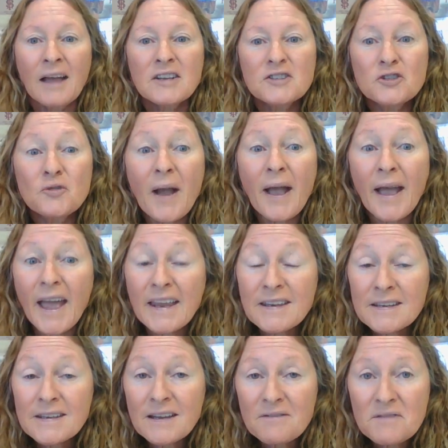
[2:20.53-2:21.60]
Do
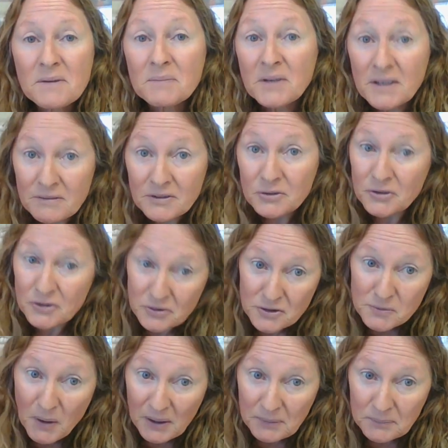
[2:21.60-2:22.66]
any of them give you
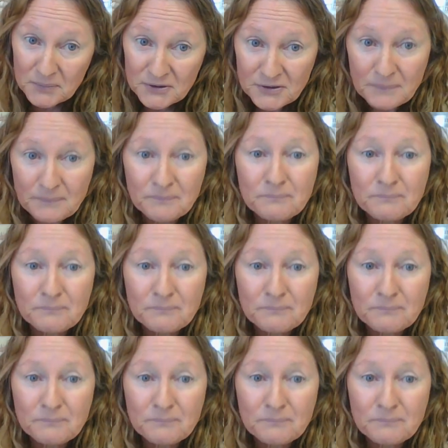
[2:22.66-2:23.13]
goosebumps?